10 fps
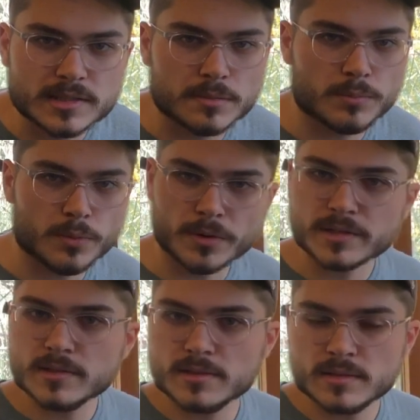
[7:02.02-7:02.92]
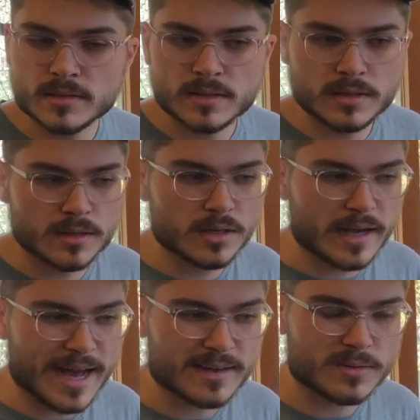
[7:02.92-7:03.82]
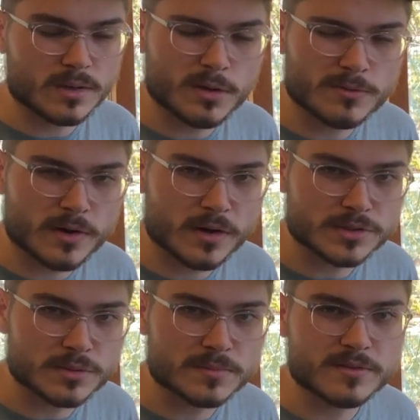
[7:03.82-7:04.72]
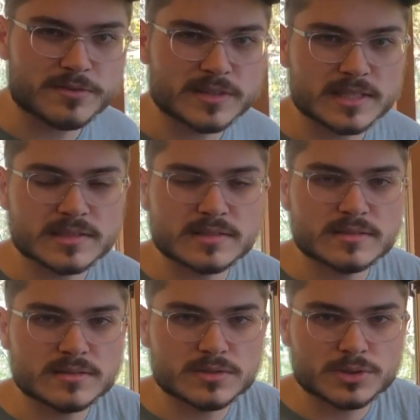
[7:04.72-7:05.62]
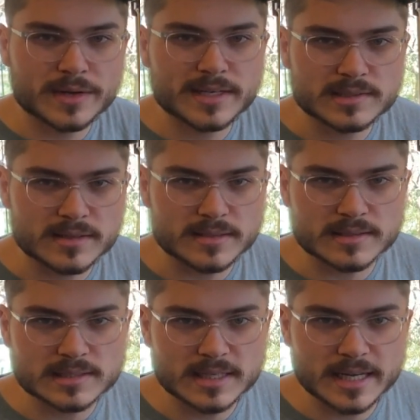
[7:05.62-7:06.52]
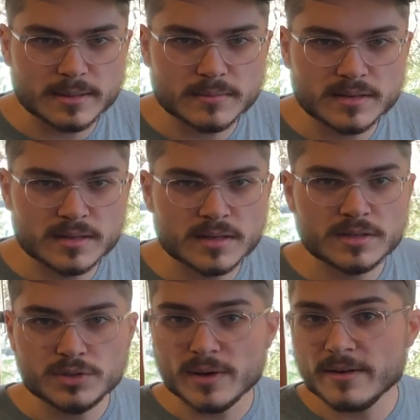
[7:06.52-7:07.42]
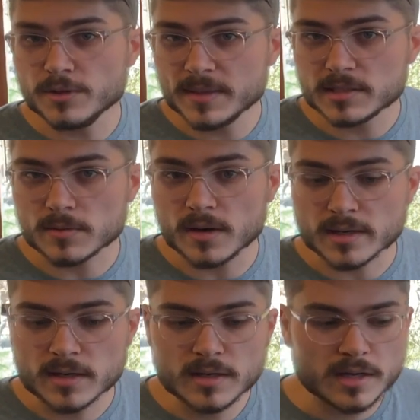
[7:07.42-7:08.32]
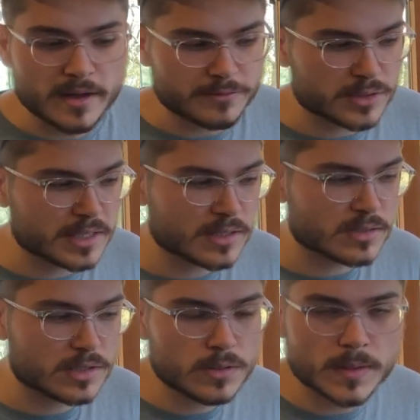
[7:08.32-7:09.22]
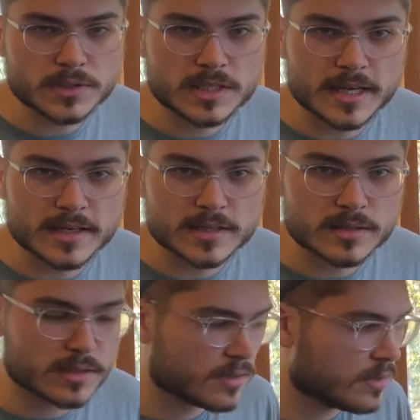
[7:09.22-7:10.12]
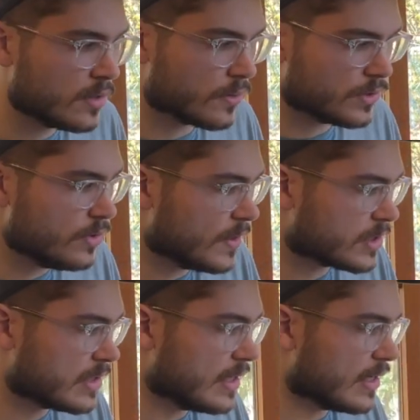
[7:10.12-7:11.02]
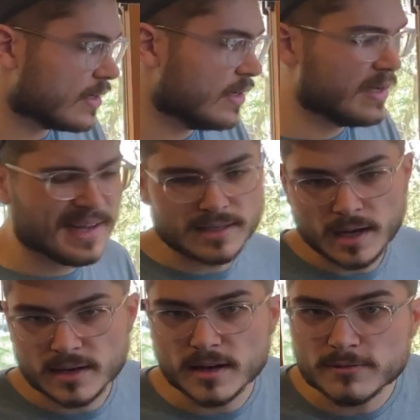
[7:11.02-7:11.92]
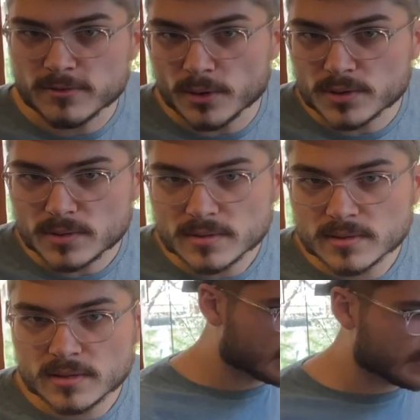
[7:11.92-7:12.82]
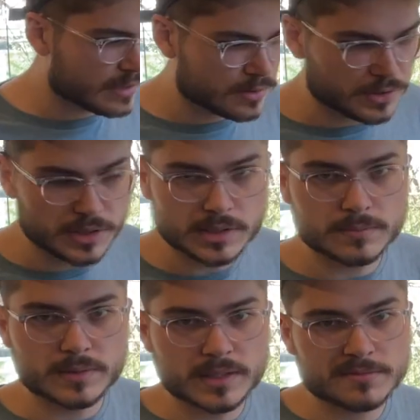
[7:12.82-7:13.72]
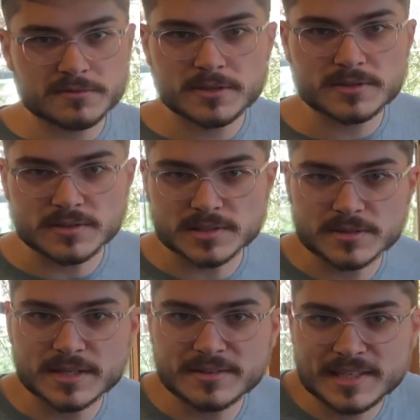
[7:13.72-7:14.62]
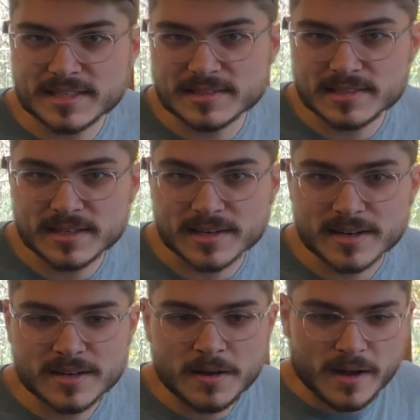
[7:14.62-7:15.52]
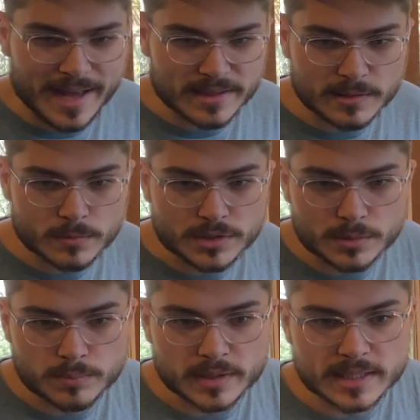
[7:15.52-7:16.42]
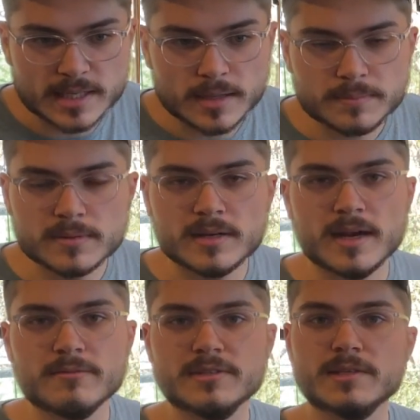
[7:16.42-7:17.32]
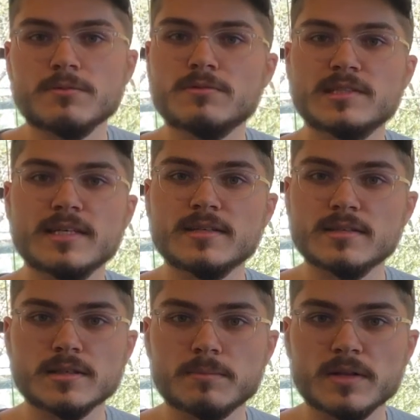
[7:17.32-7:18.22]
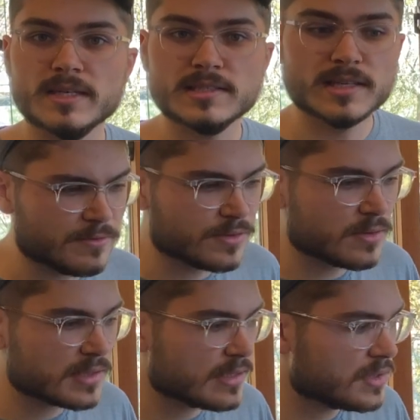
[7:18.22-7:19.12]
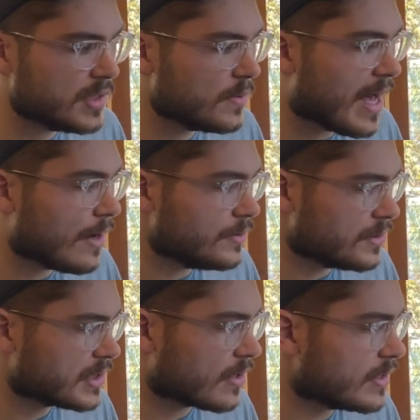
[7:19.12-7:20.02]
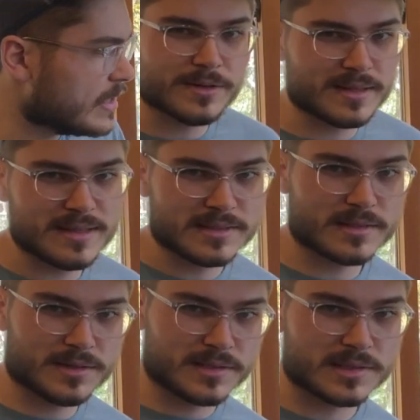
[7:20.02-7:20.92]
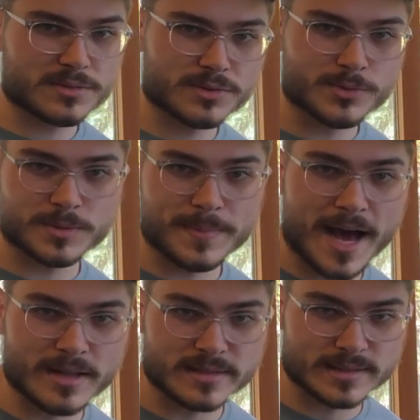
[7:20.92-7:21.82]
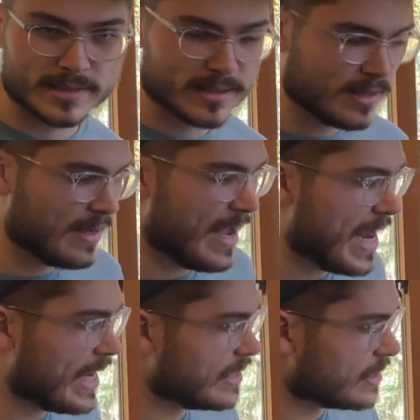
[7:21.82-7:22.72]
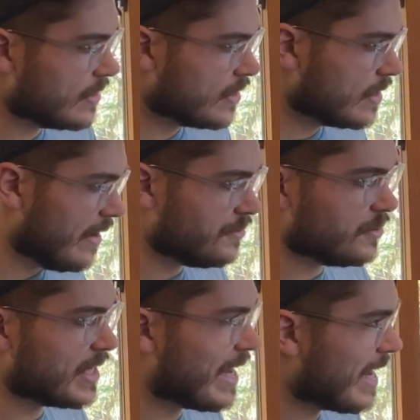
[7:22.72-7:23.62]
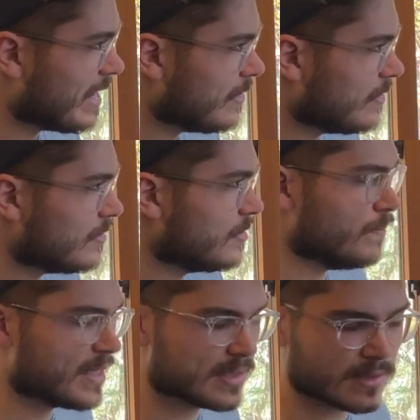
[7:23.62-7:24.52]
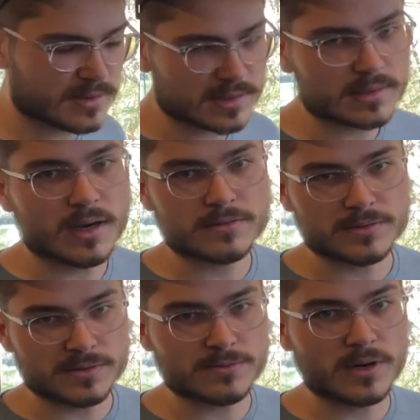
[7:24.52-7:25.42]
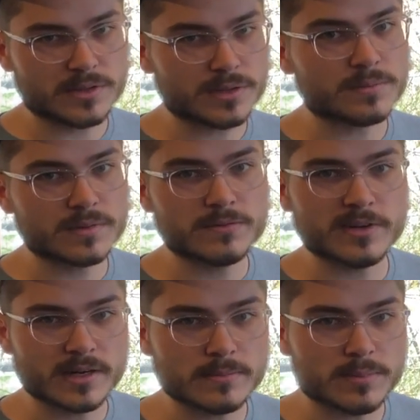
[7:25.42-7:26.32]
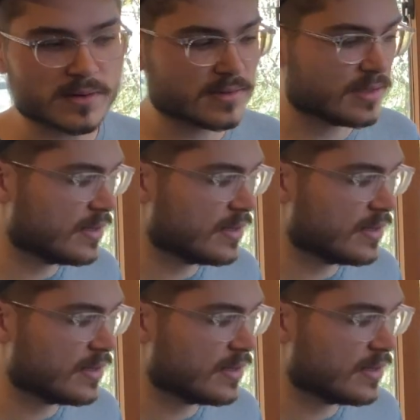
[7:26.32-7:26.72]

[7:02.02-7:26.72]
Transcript: the board at a low volume, if it doesn't translate the same, you have your mix wrong. If you're hearing too much kick or too much snare and not enough vocal, then you need to bring up the vocal and turn down the kick and snare. And then when you bring it up, everything will sit into place. If you're listening too loud, you'll start hearing things that are going to screw with balance. And if you can, mix at a softer volume. Very important.